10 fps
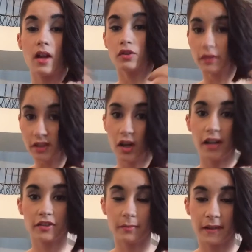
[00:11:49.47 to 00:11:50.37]
You can
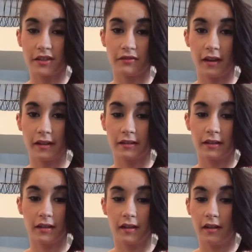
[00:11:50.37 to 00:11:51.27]
talk to your best friend
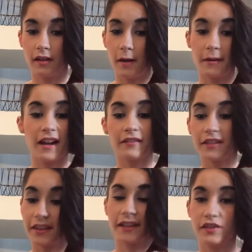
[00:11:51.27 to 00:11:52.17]
about
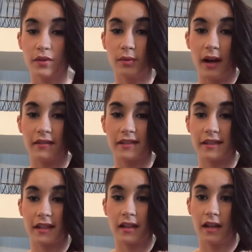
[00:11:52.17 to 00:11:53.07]
everything too,
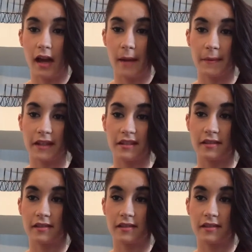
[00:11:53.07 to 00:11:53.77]
obviously. I mean,